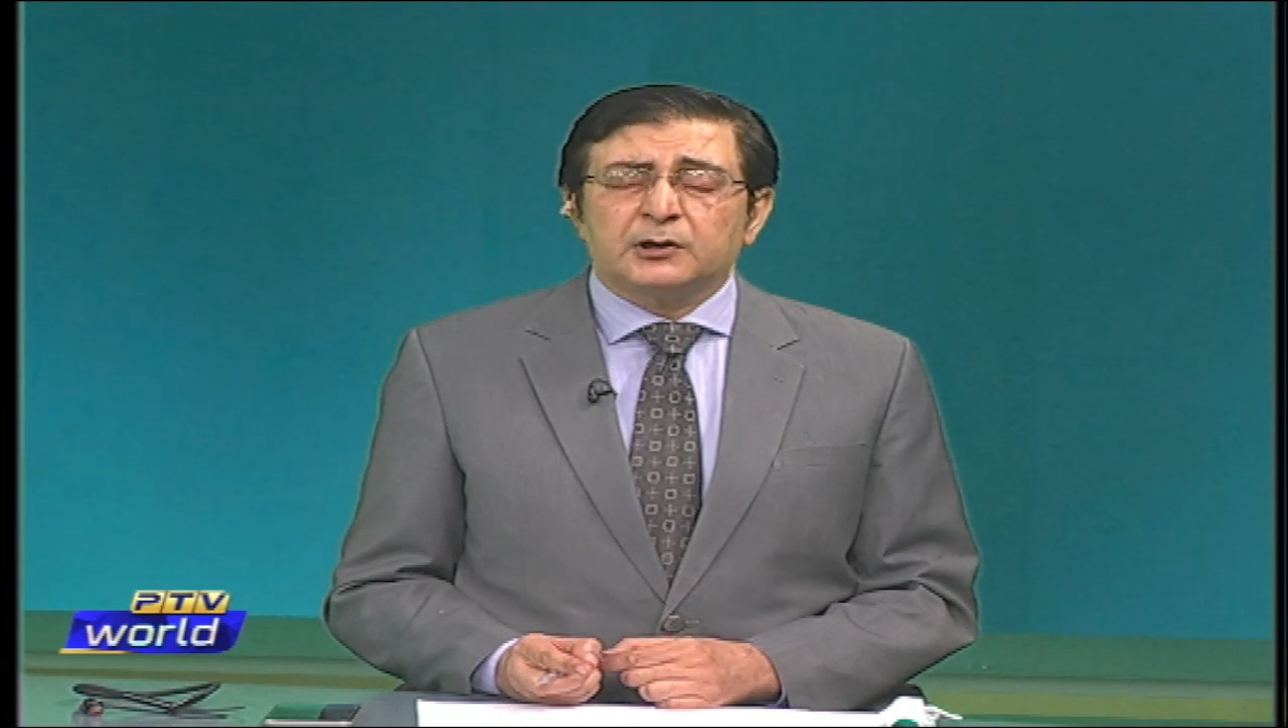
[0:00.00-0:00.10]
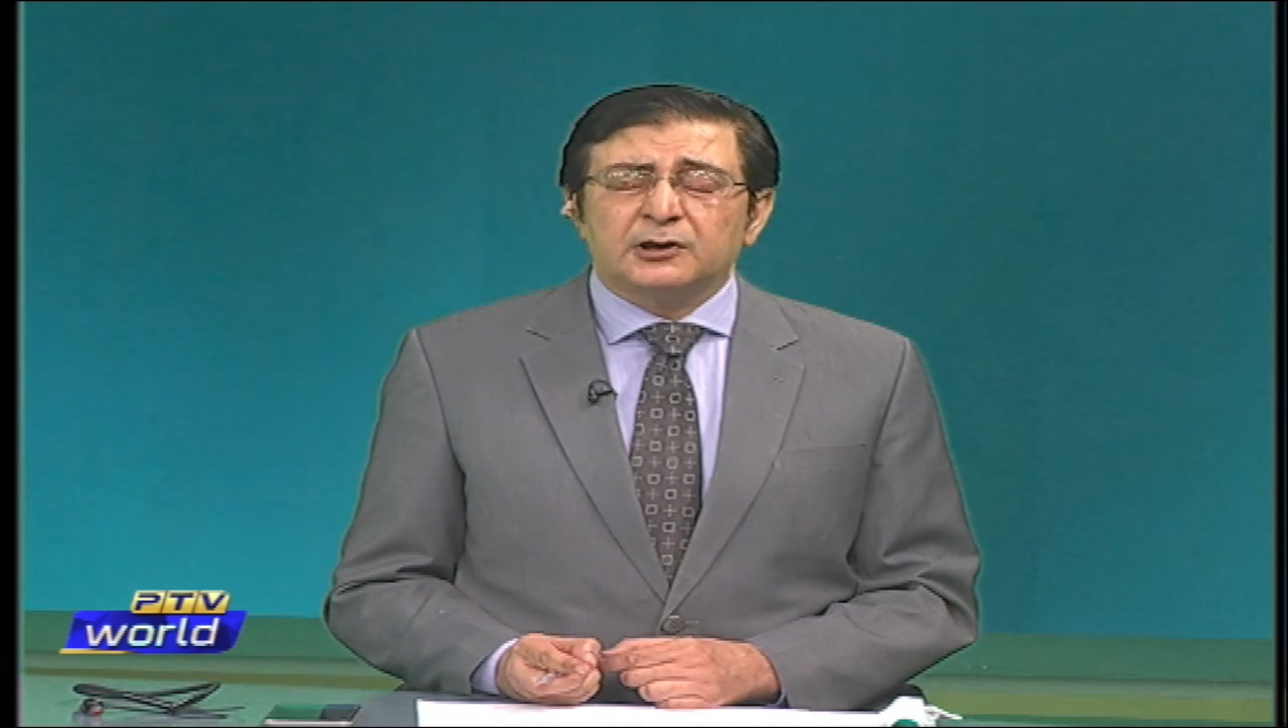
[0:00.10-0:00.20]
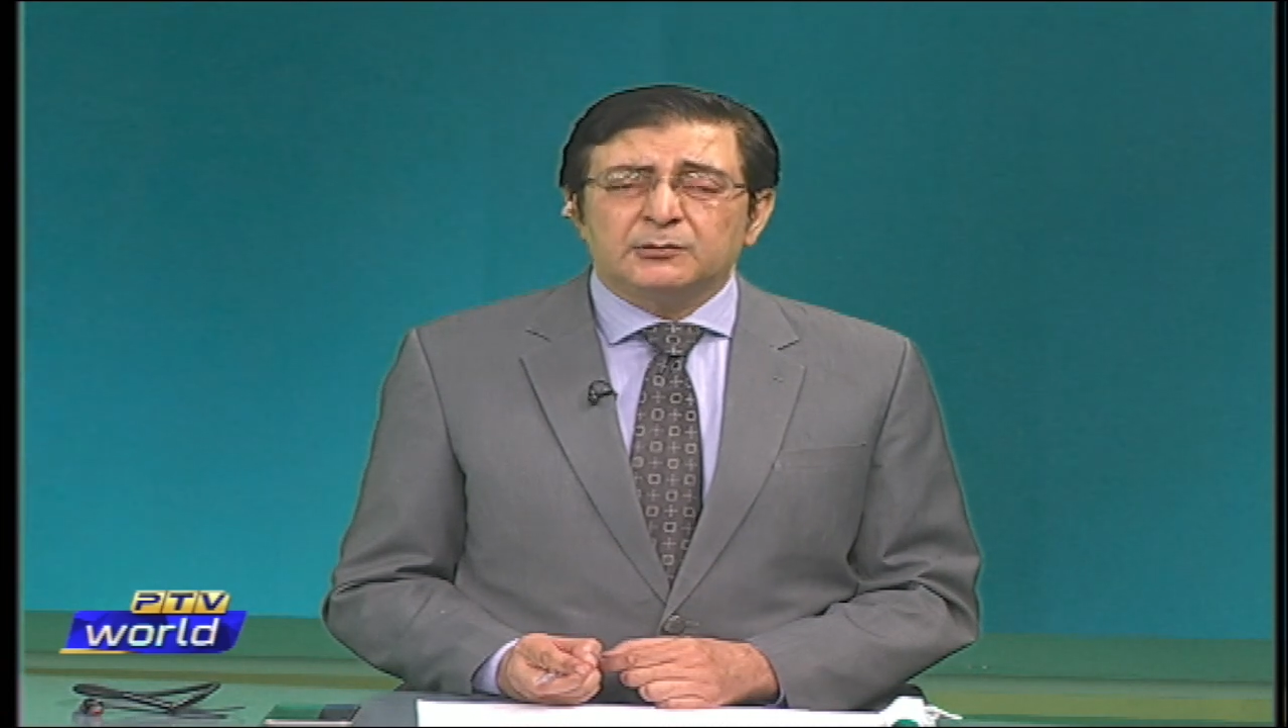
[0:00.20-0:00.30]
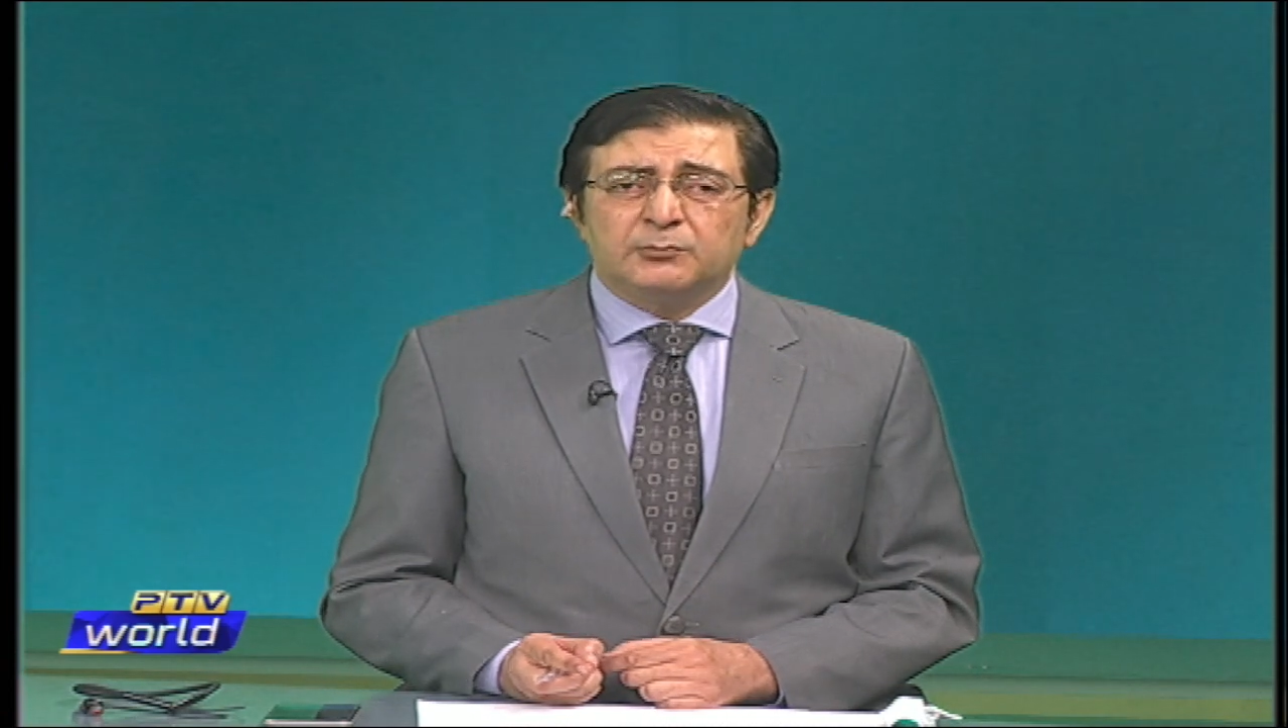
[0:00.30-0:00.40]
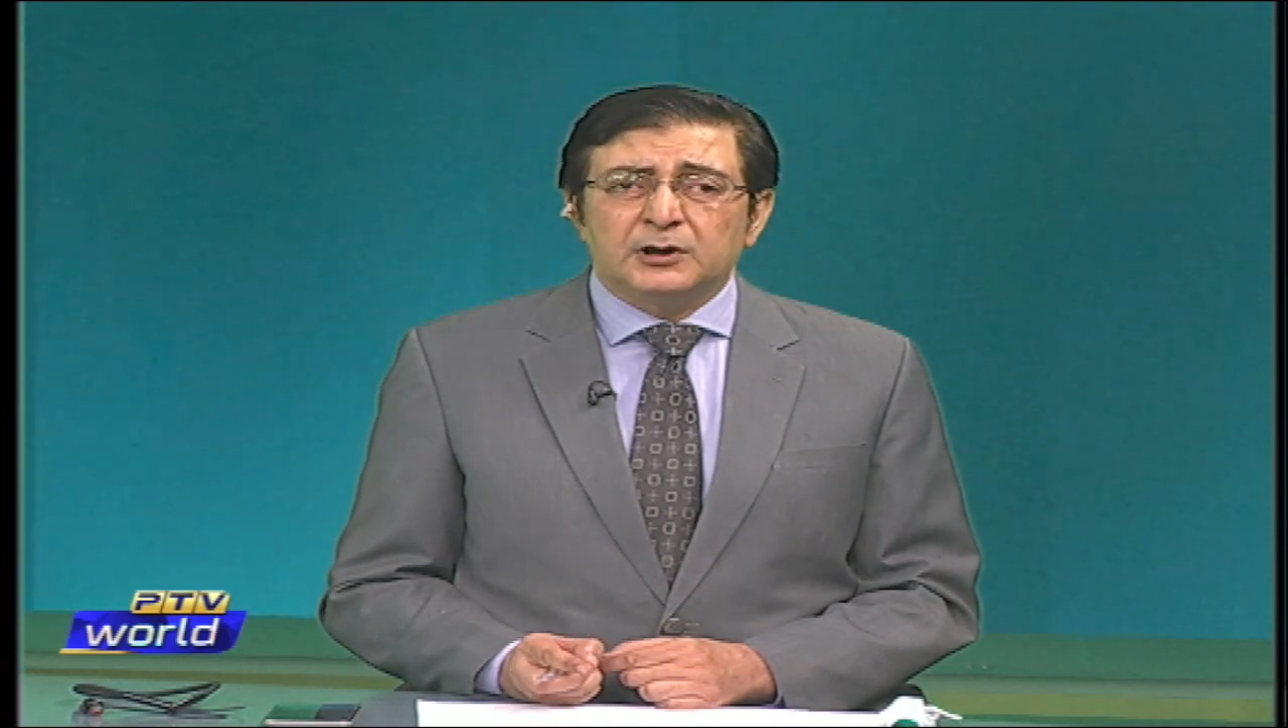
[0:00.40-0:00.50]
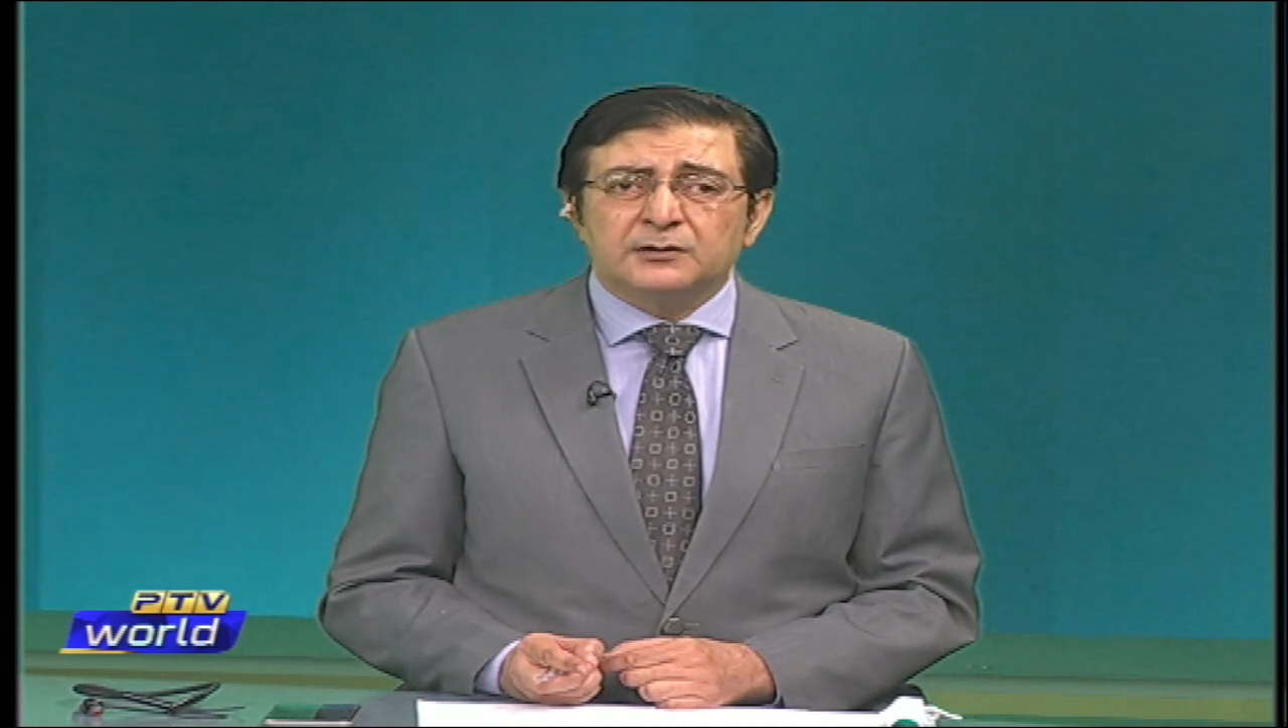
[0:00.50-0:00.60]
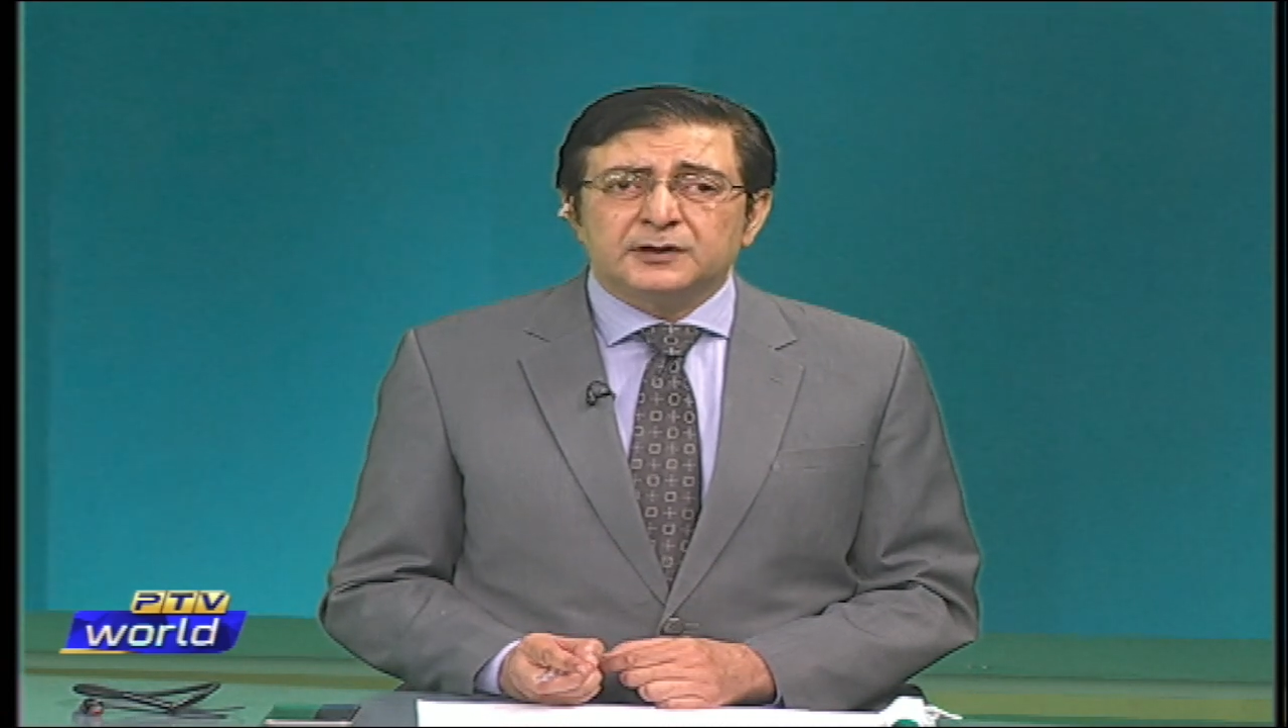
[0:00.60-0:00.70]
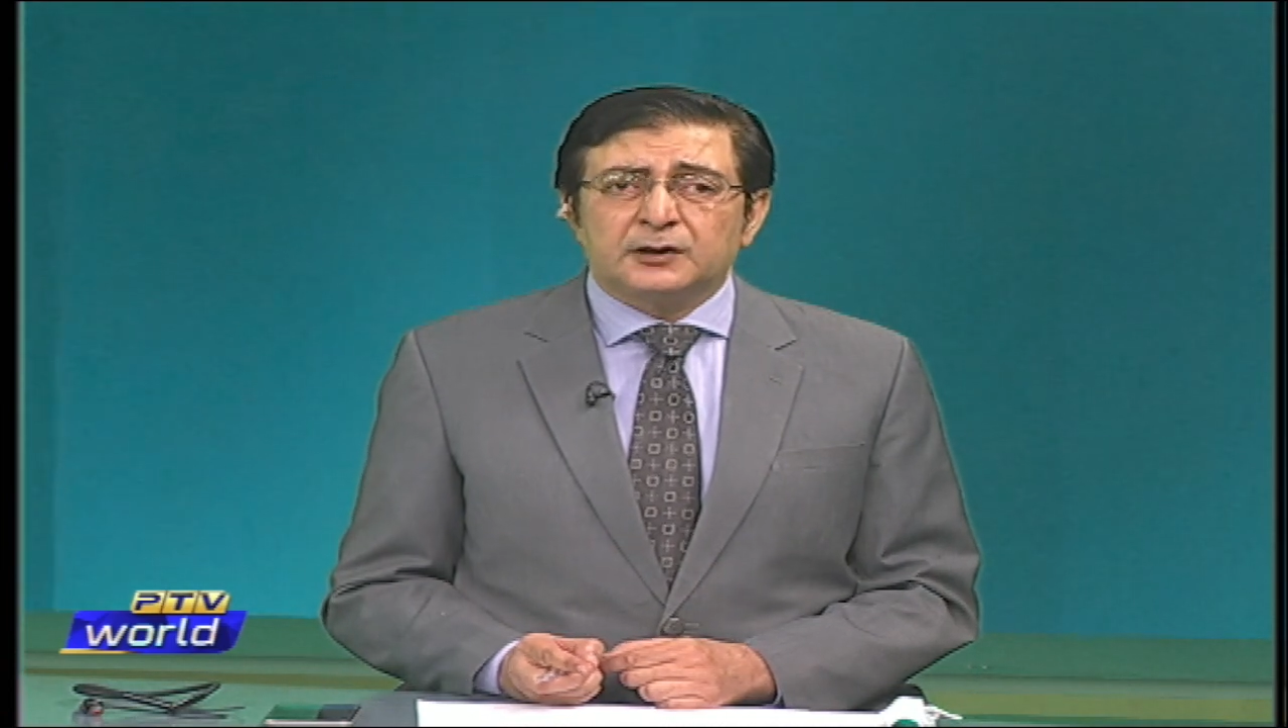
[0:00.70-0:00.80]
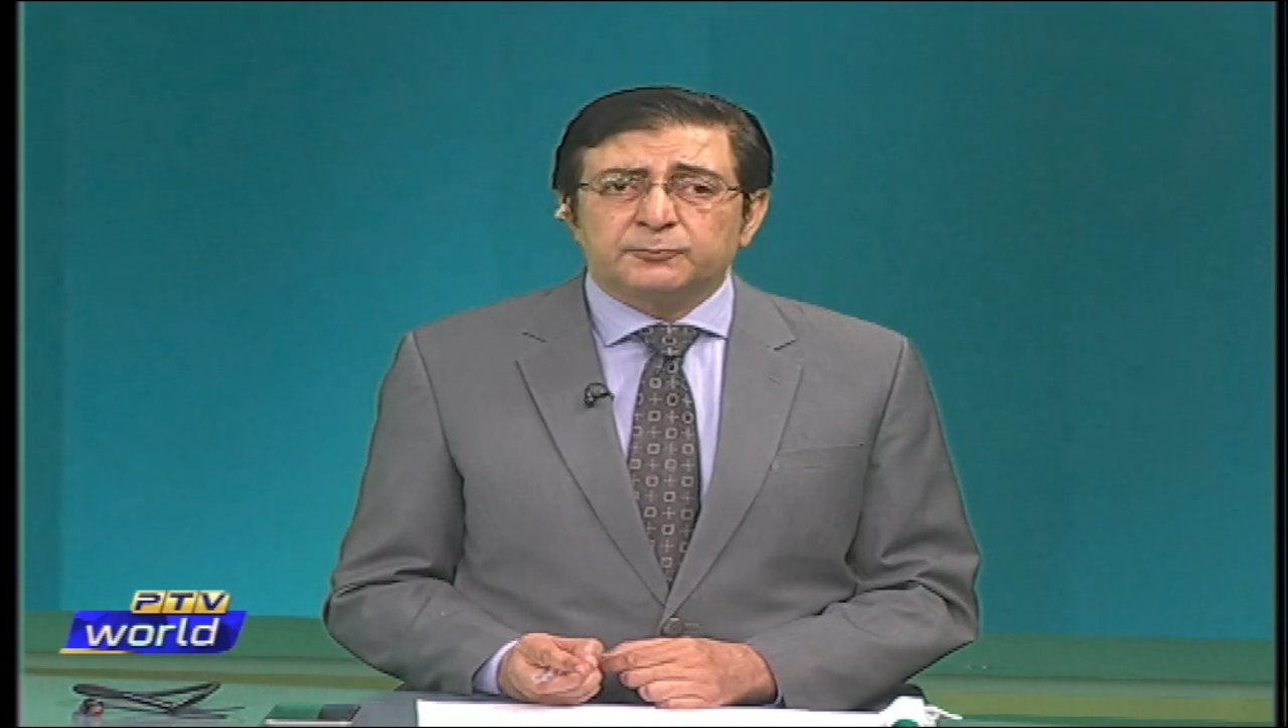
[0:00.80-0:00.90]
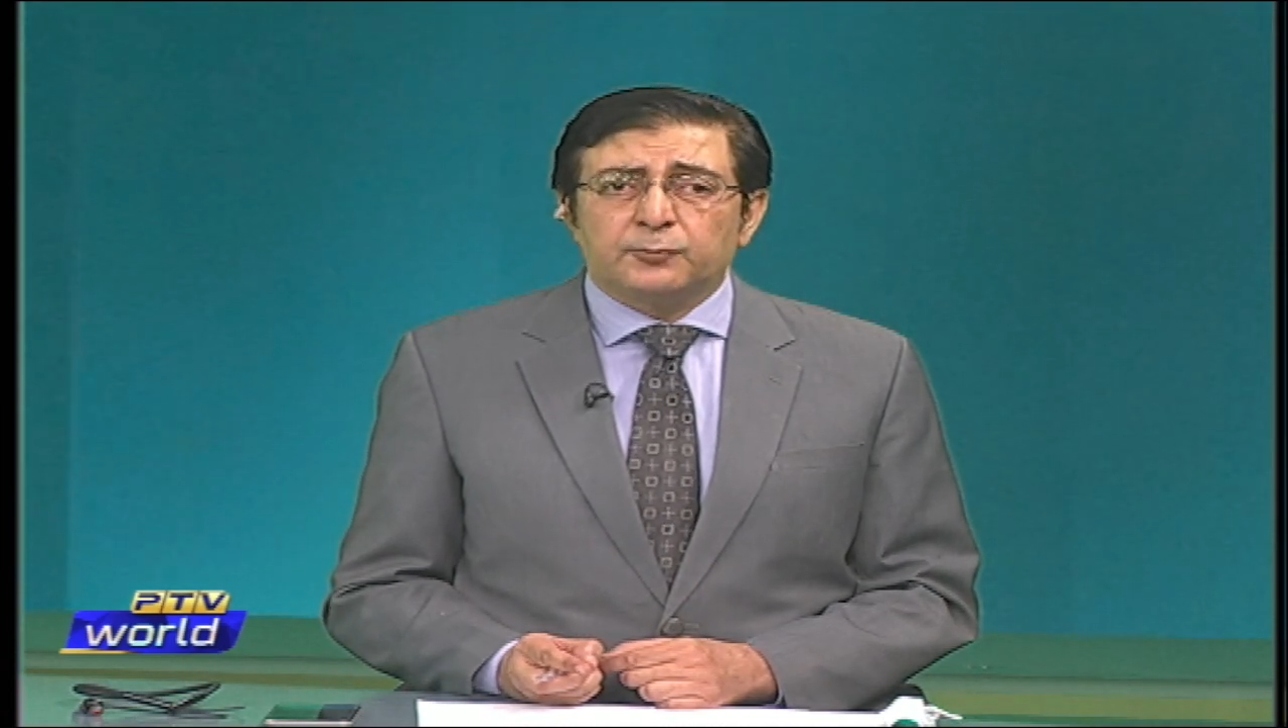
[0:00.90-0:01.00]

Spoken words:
government that